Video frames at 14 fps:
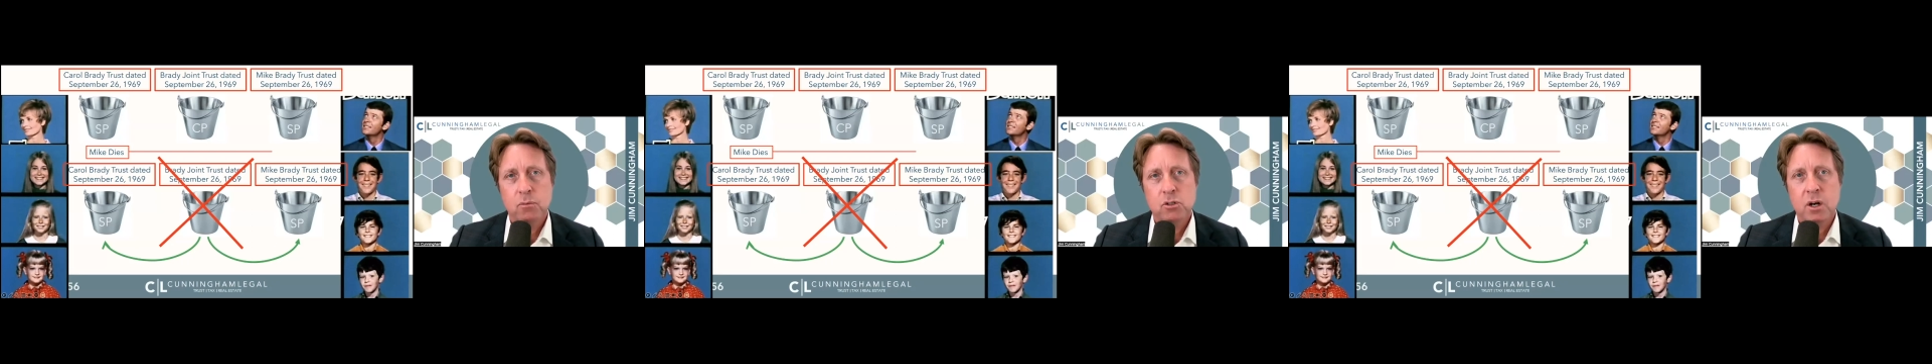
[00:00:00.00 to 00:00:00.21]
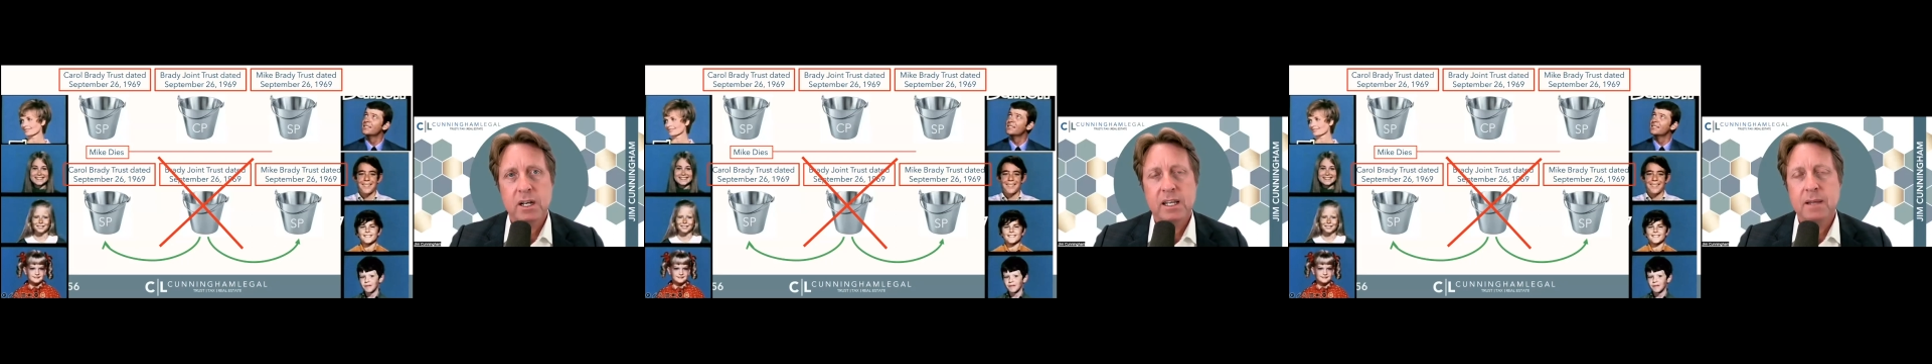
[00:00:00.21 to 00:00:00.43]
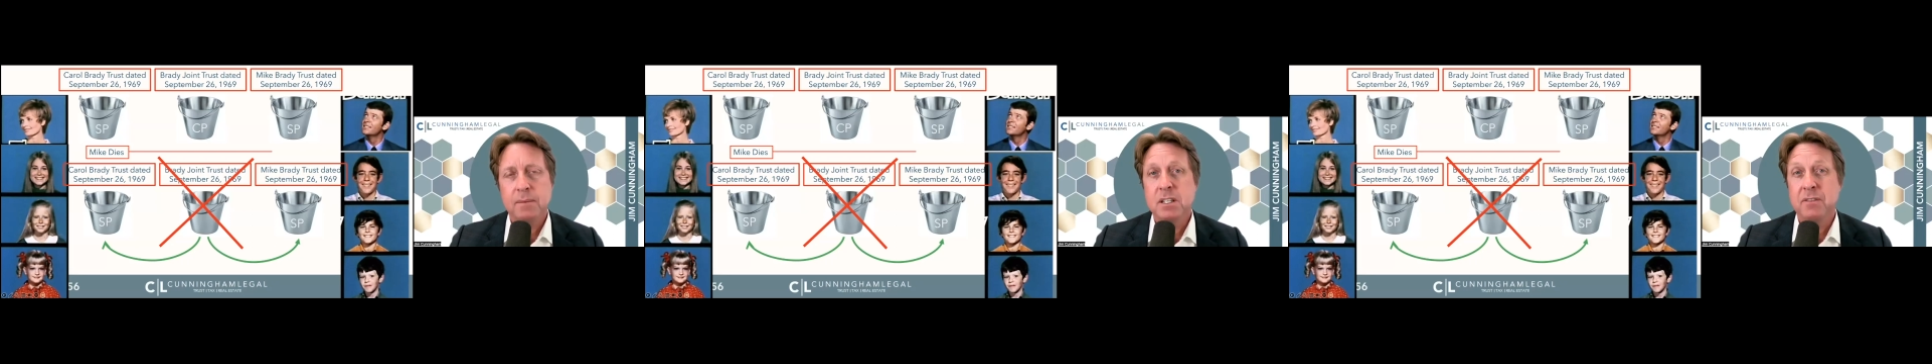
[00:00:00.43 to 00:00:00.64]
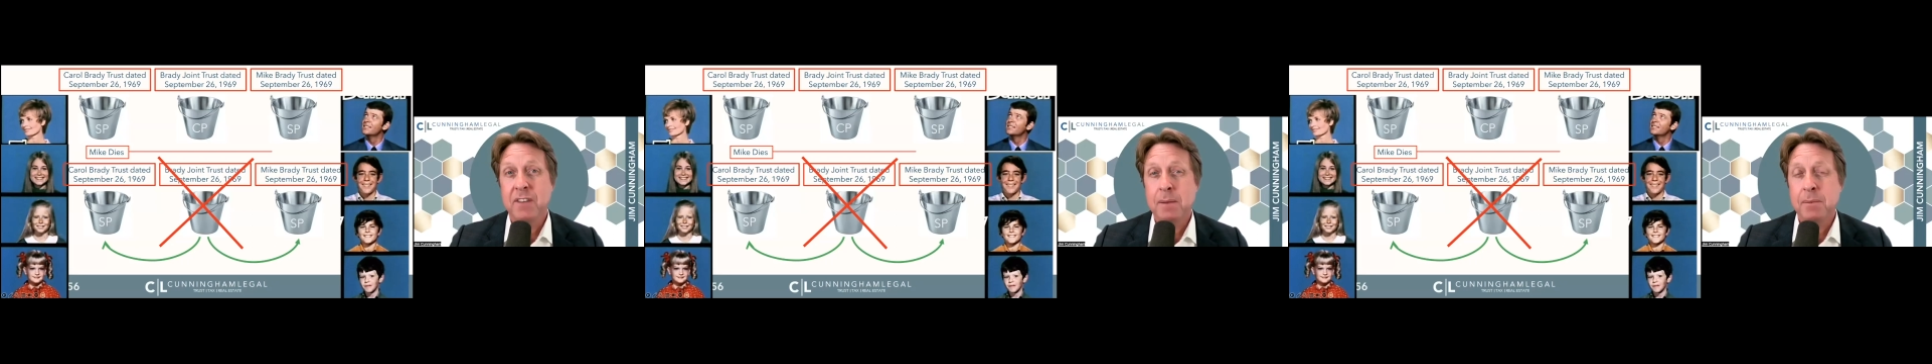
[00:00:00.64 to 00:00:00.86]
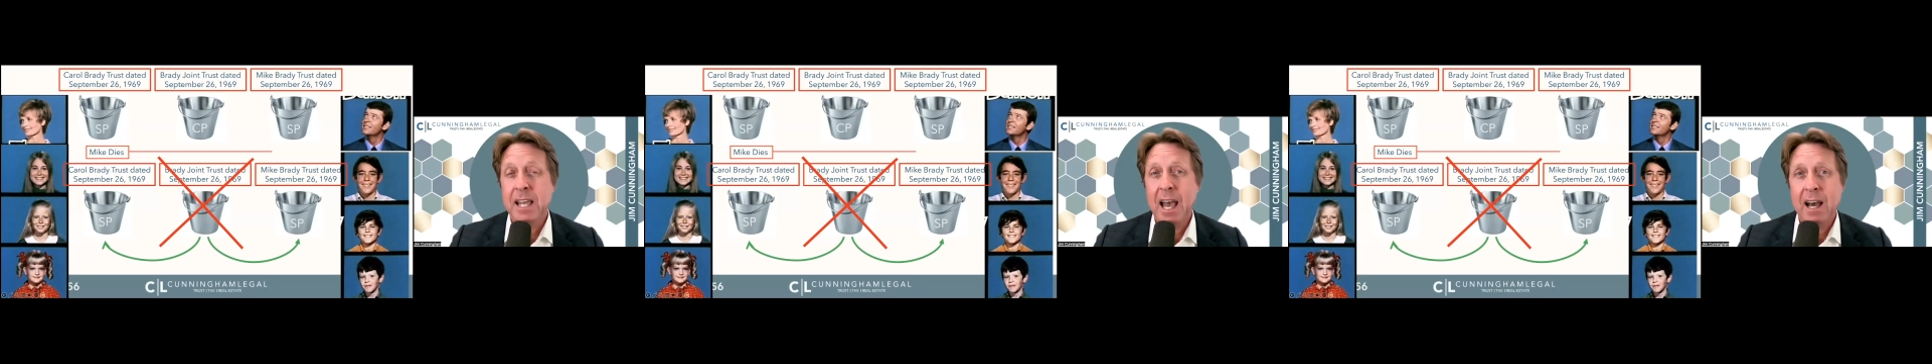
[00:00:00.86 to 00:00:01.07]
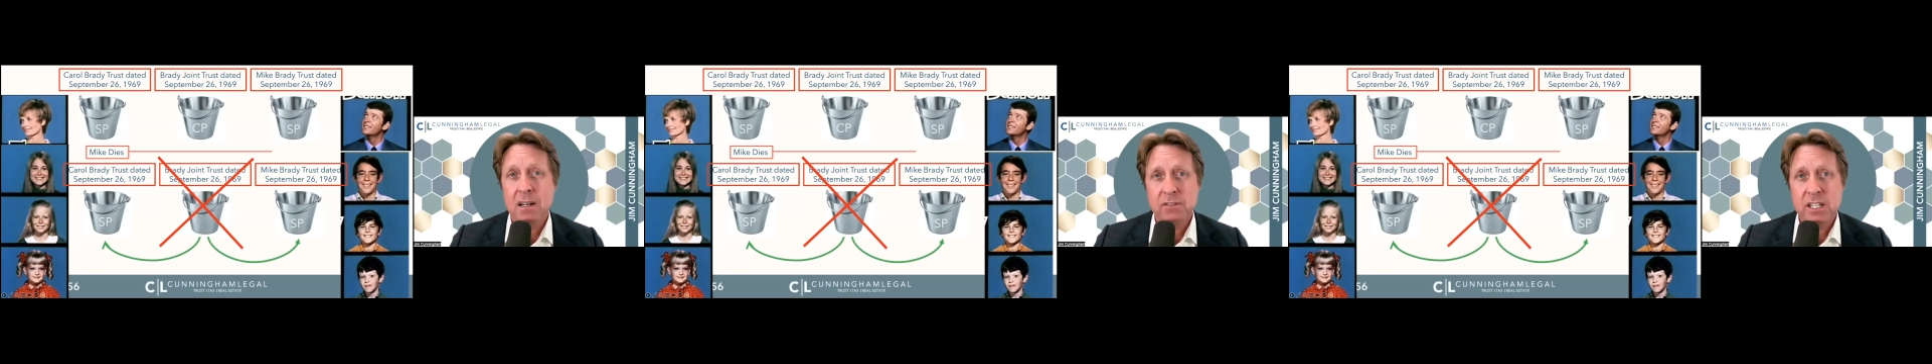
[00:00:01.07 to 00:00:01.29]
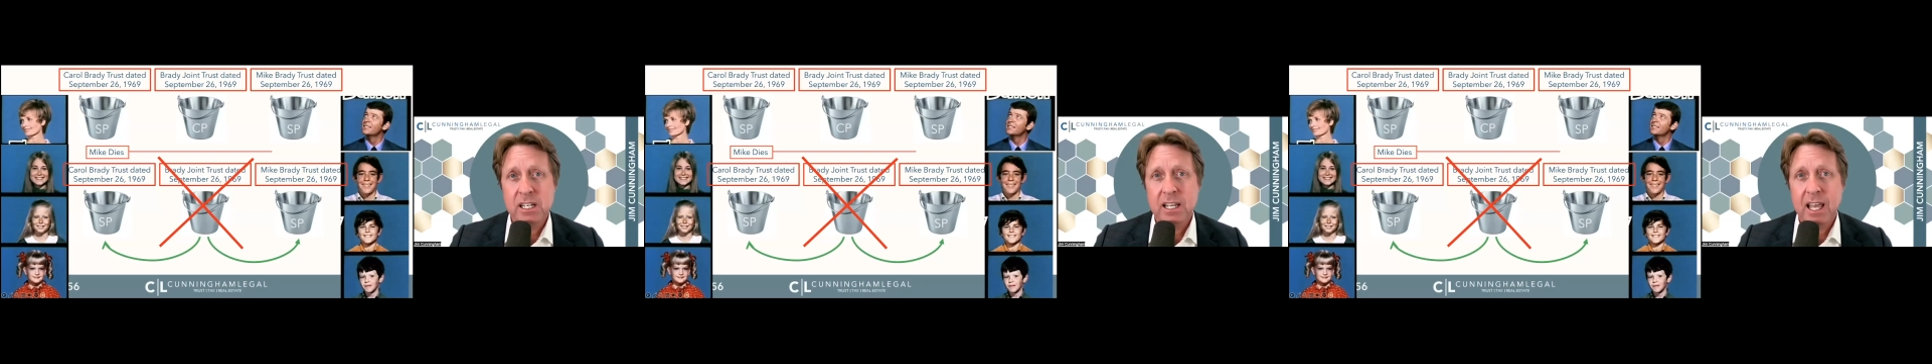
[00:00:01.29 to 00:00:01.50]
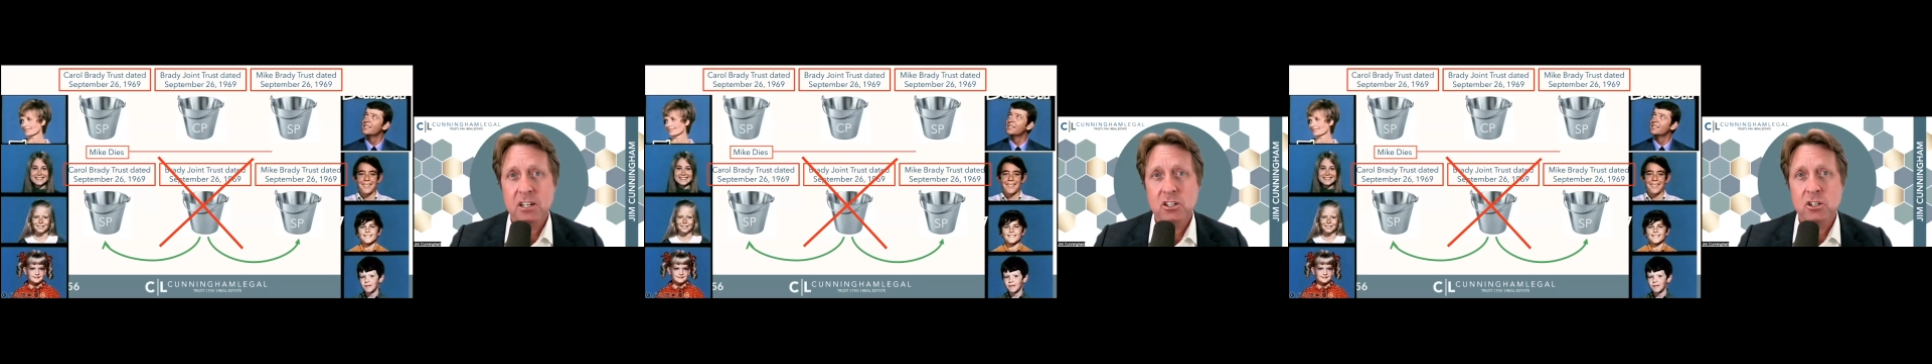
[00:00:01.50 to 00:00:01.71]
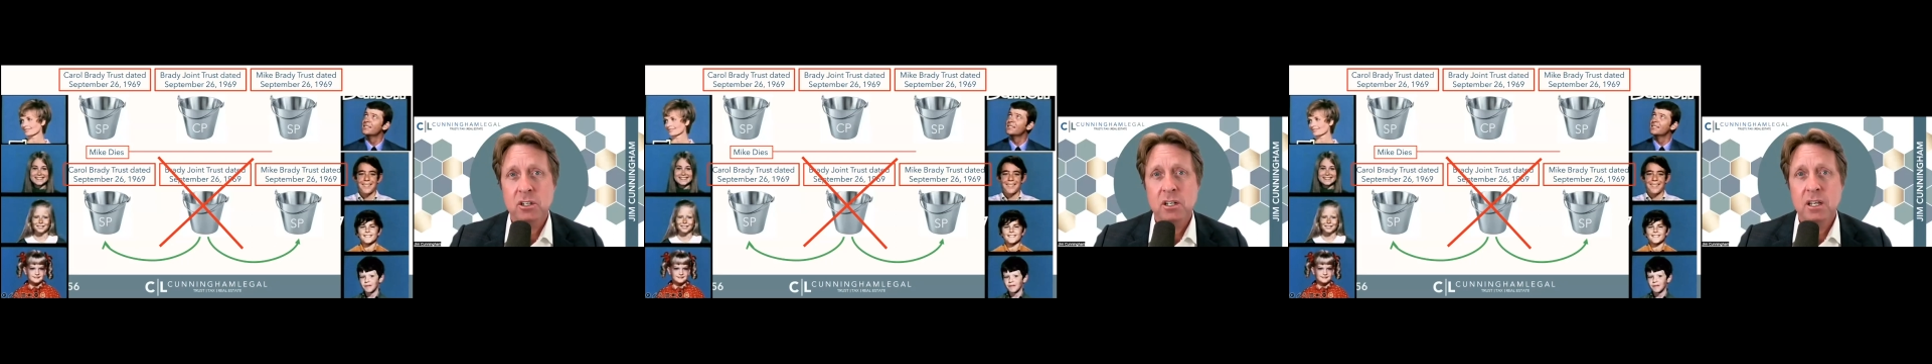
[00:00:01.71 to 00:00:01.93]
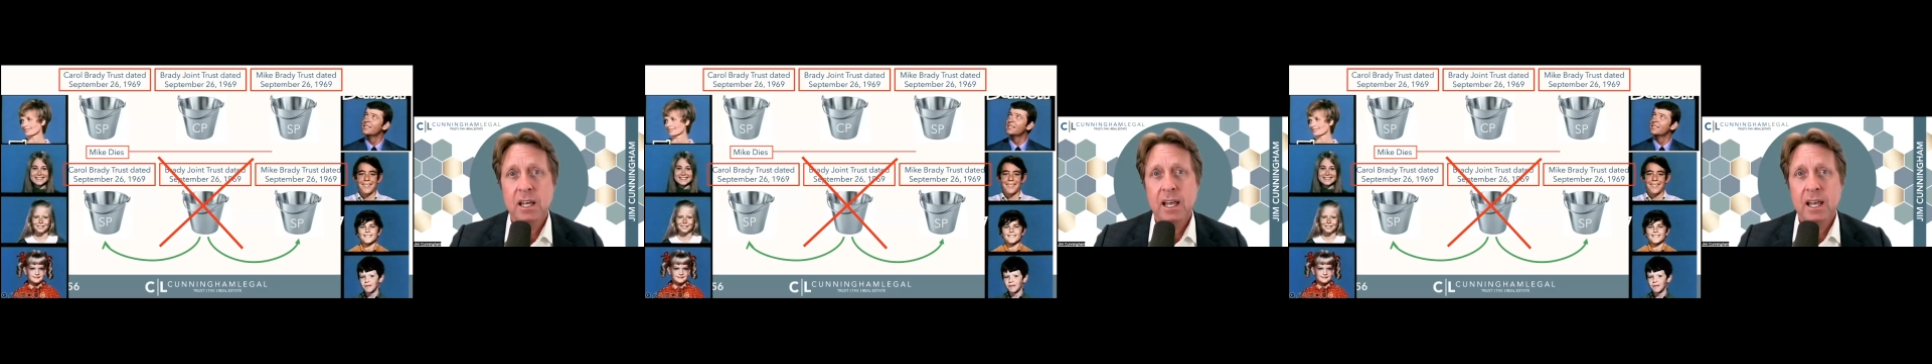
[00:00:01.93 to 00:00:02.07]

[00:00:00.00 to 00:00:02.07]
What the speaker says: We're trying to keep this family out of litigation.